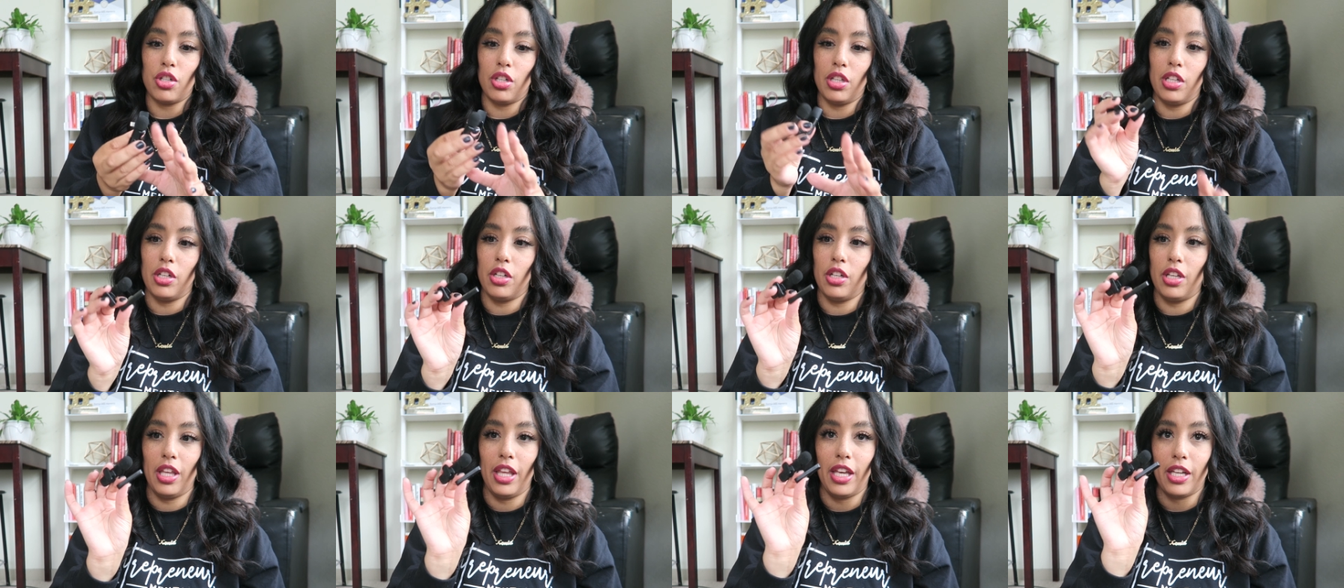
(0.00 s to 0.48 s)
are
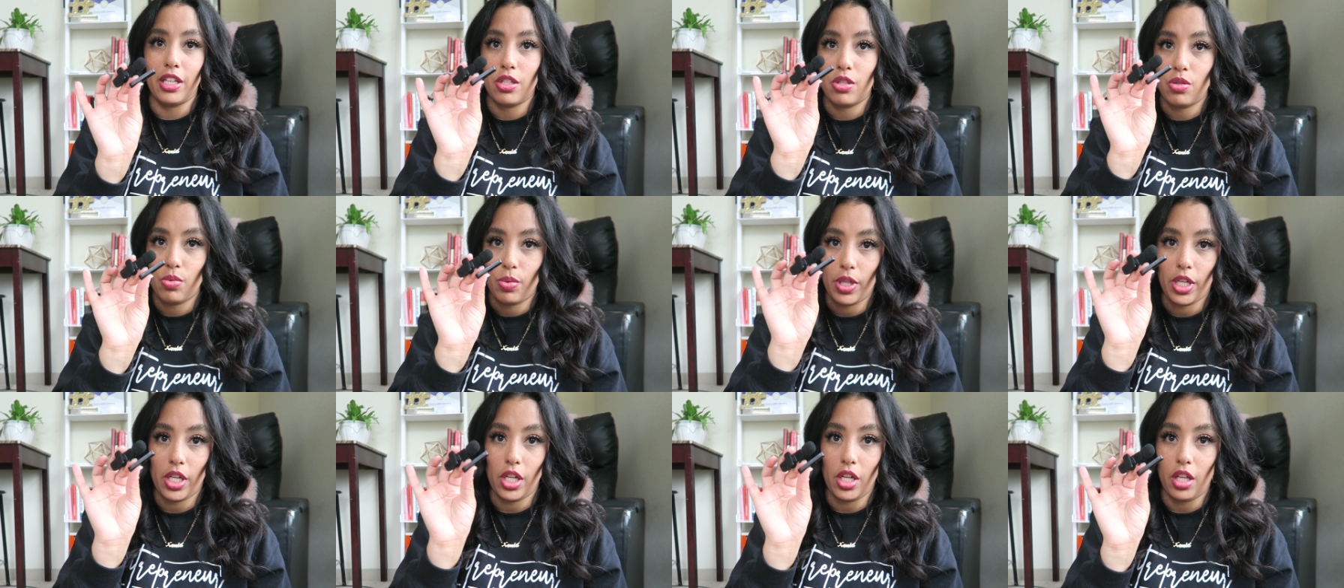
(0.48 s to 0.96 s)
literally like
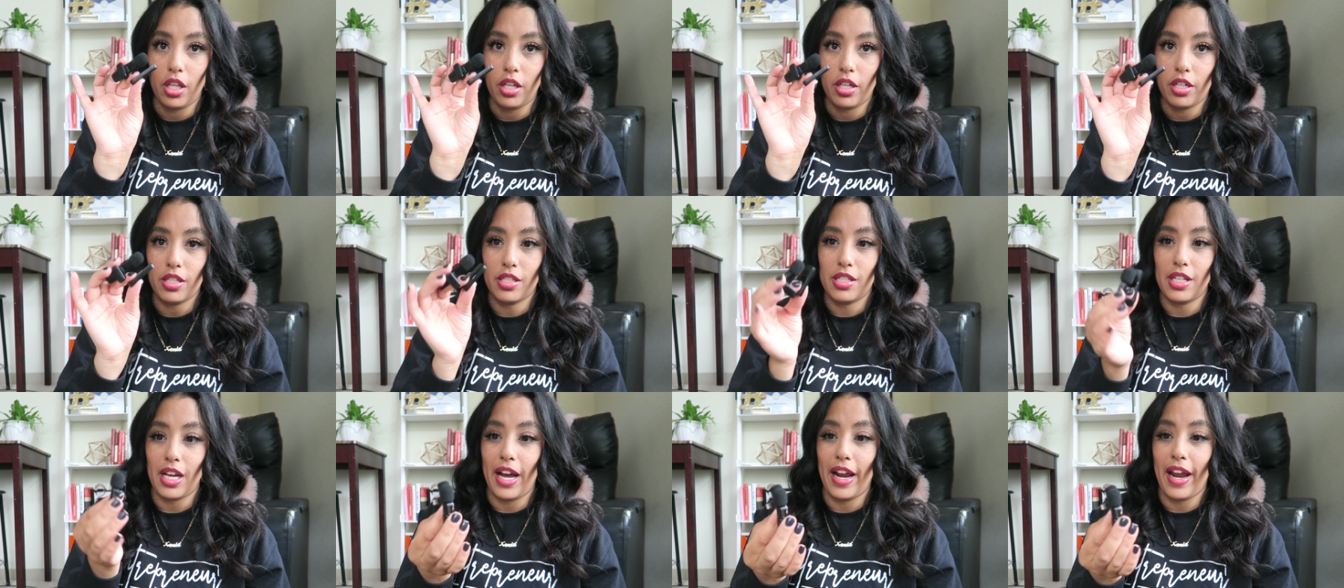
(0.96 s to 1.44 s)

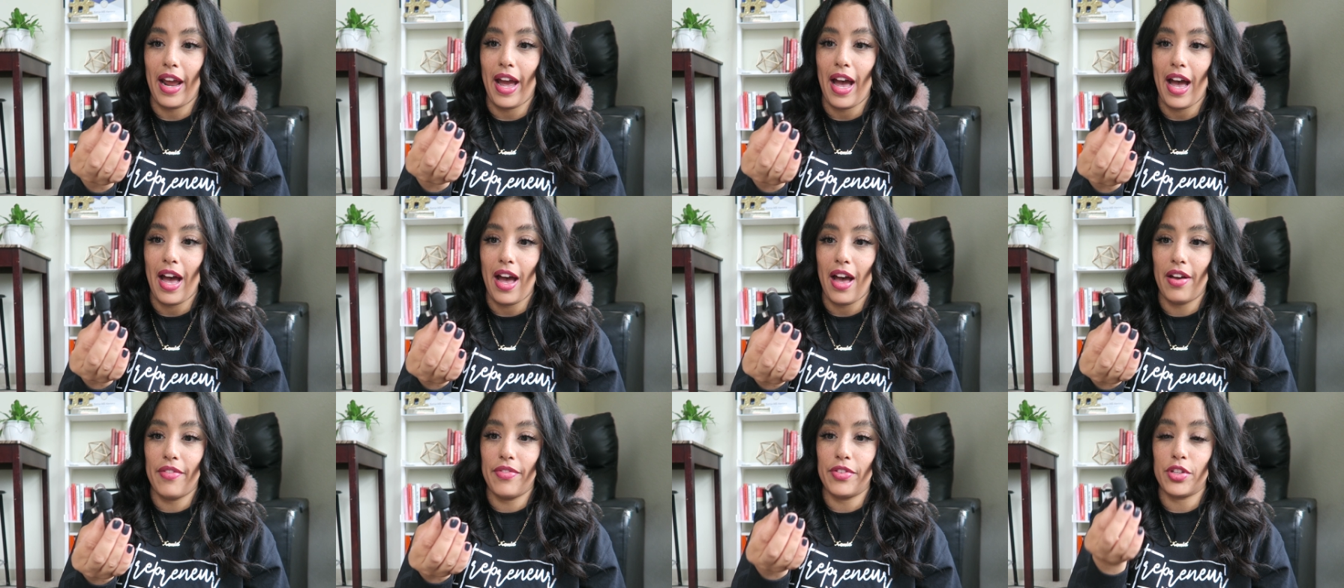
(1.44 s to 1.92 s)
$20. I
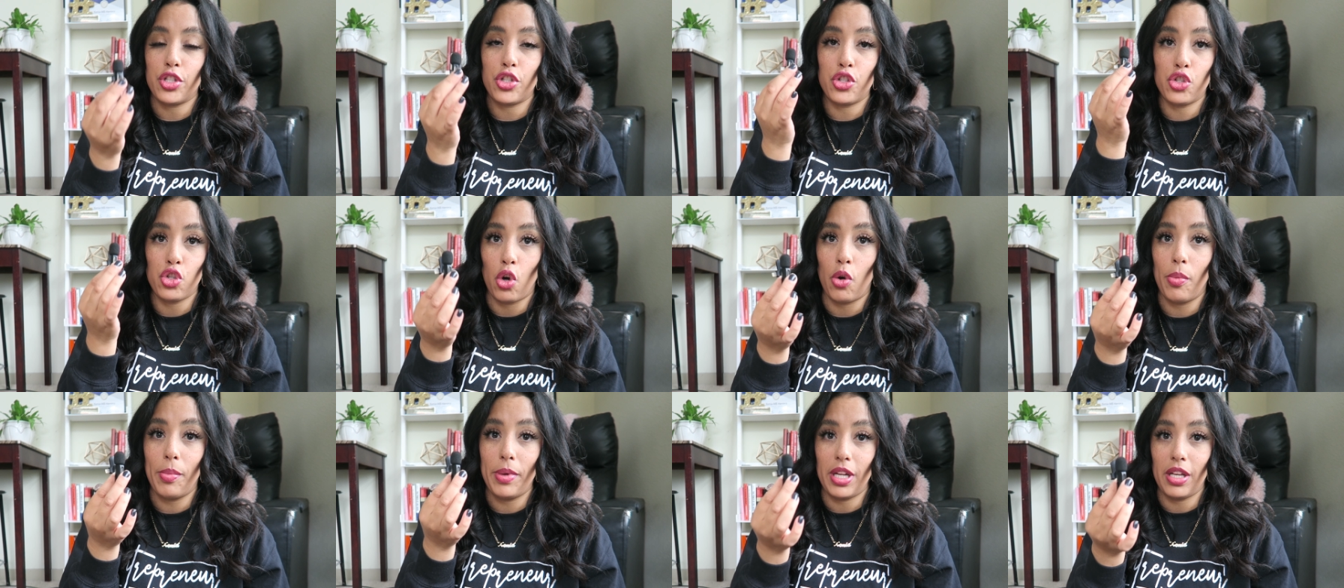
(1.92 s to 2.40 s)
have
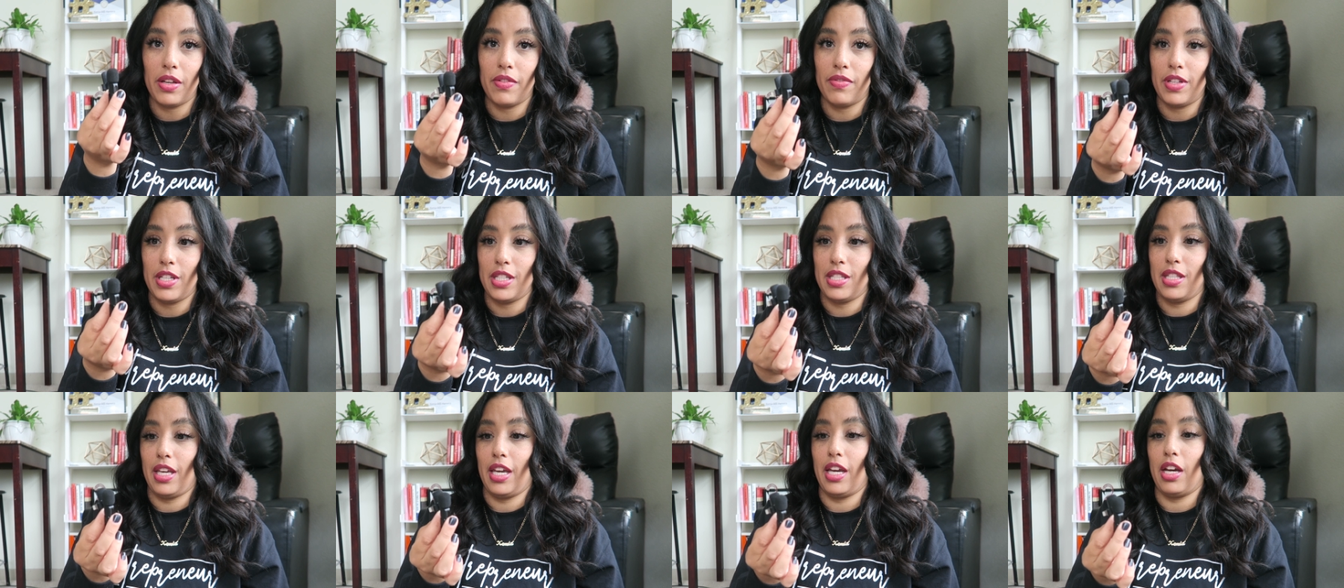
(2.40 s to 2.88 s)
so many of
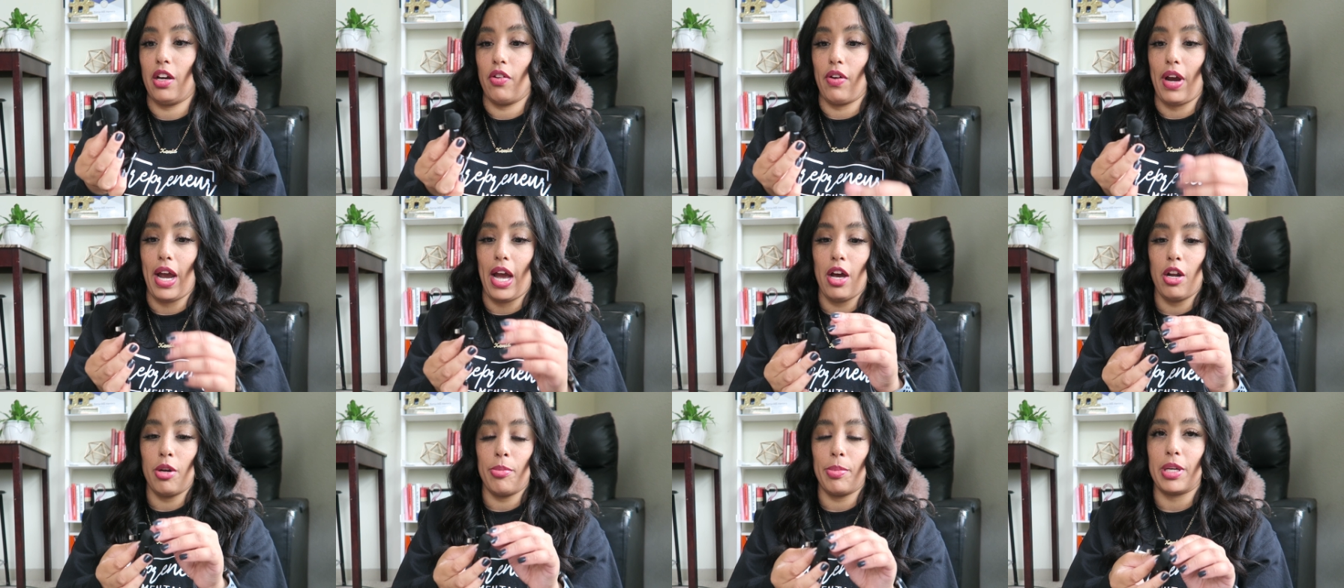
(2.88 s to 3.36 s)
these laying
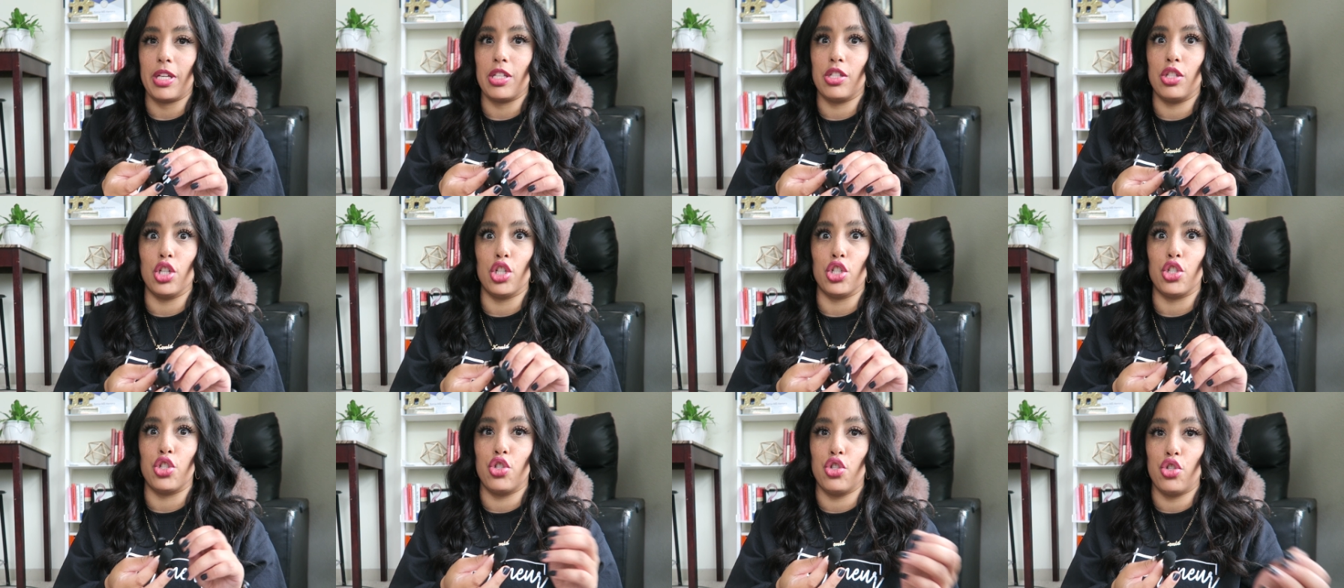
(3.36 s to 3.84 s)
around because
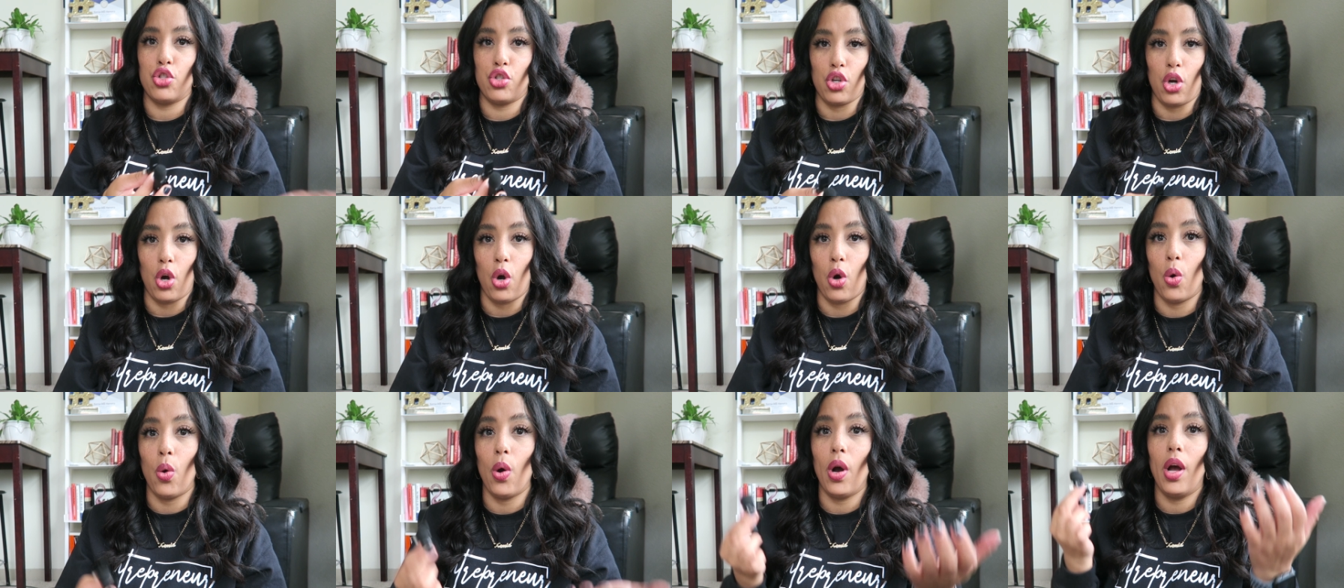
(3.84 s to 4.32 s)
they're
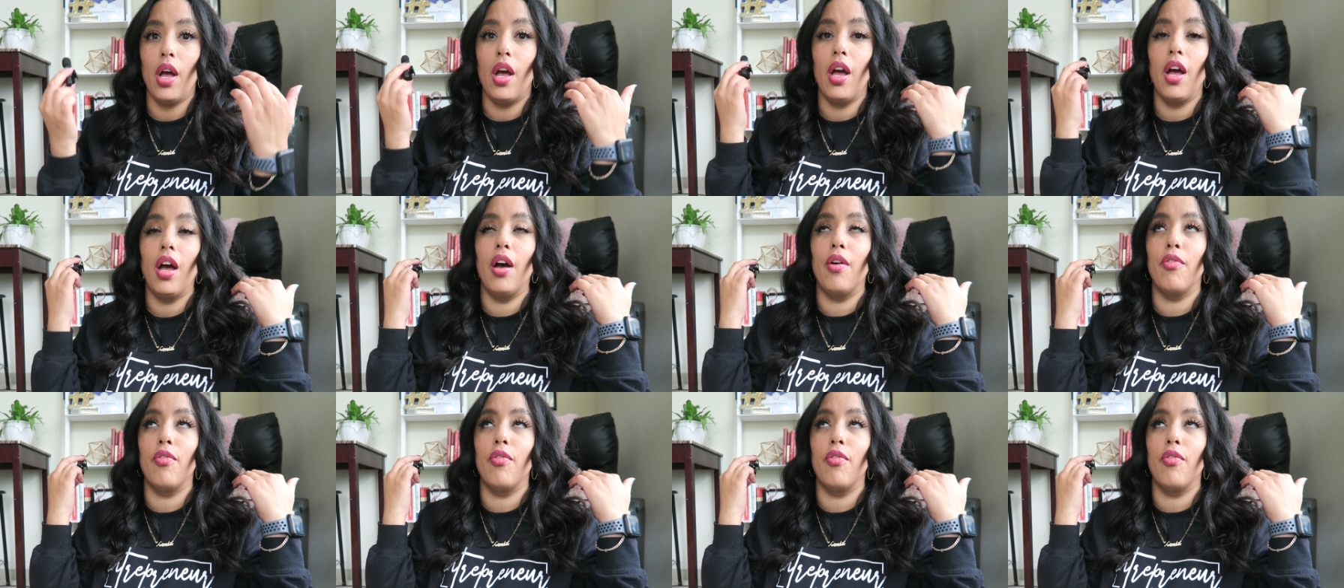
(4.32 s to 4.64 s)
so